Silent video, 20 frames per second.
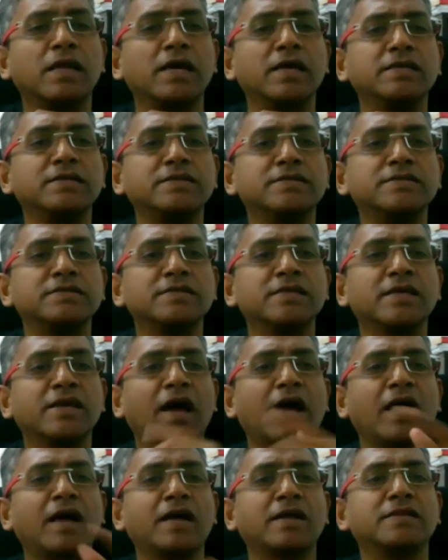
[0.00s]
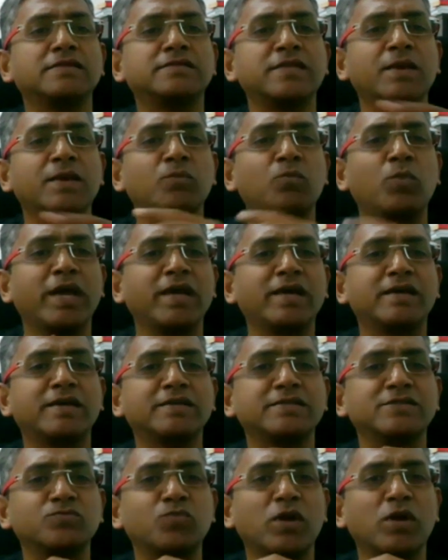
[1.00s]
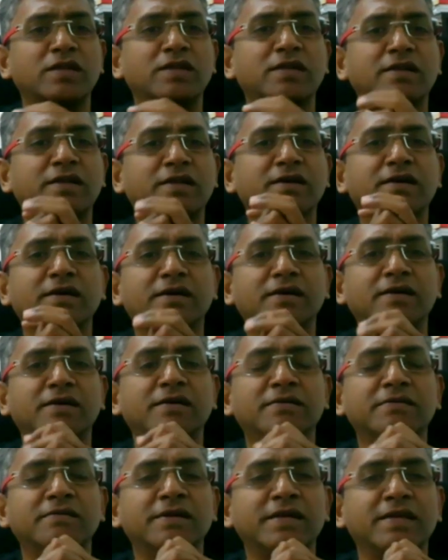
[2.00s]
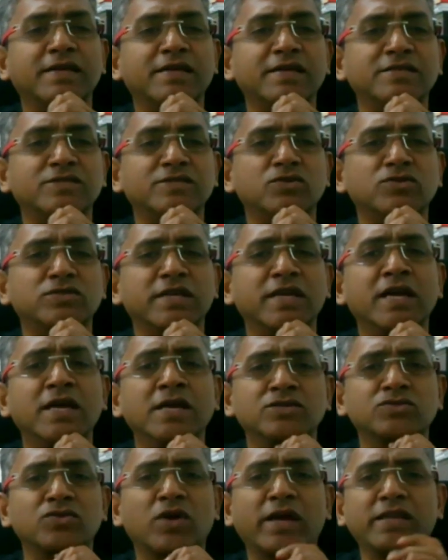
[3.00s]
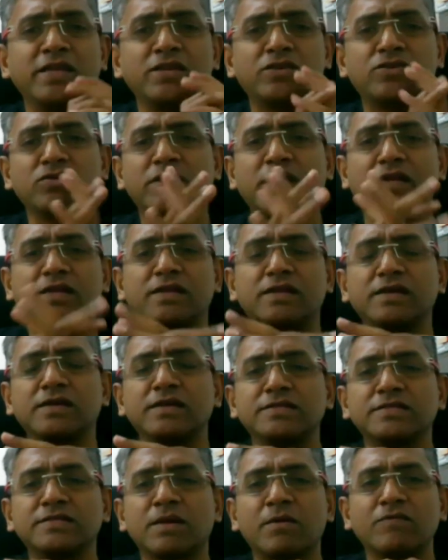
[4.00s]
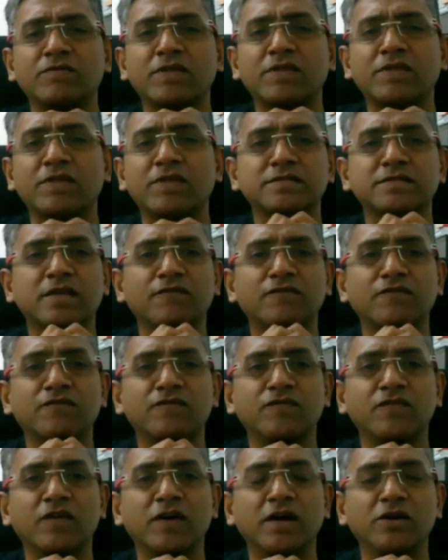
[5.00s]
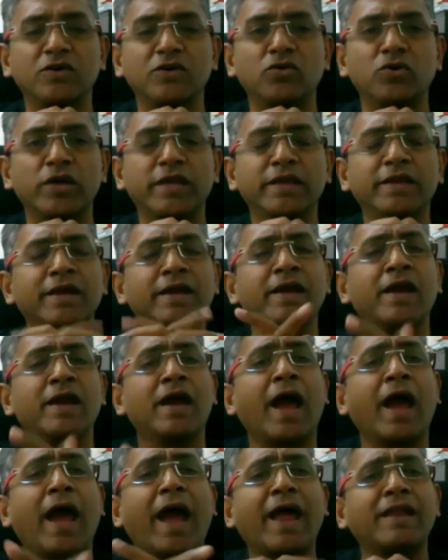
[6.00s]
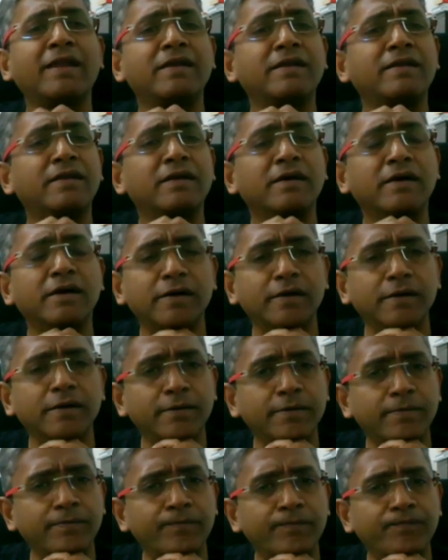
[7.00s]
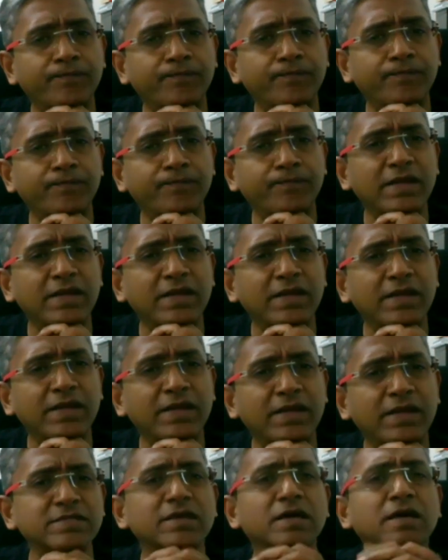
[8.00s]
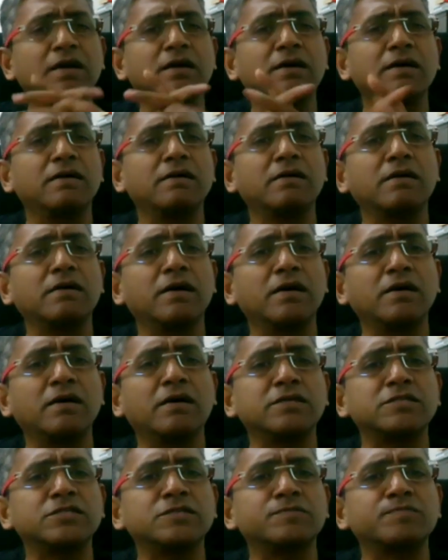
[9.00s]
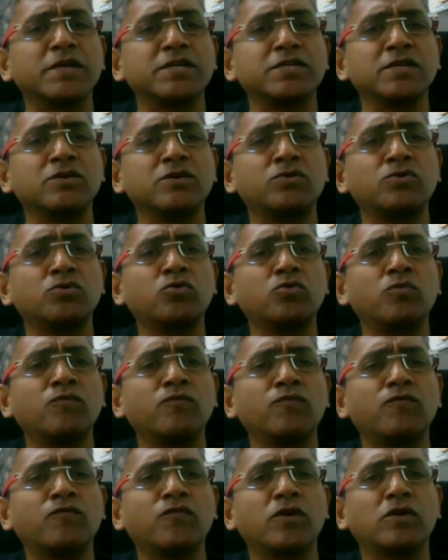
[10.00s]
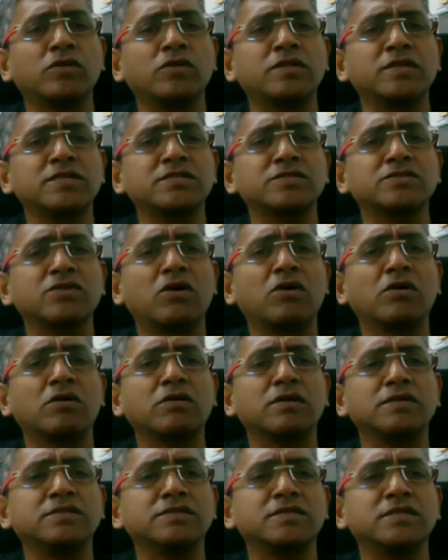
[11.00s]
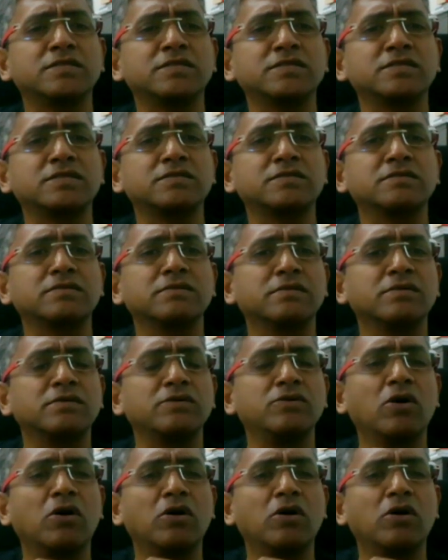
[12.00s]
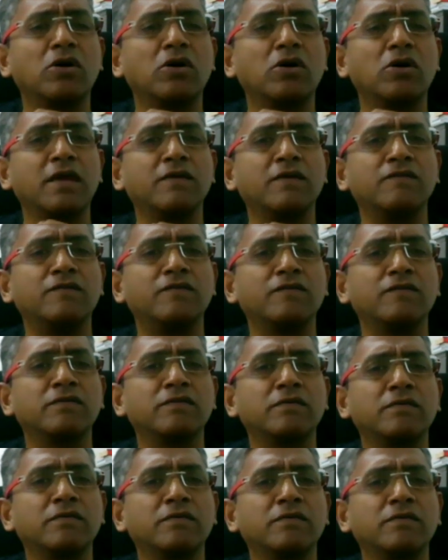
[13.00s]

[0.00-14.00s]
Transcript: Nice. Ah, the same mic is what he's using. So I need to get some of that stuff going. And is this a special room for this, or is this your cave?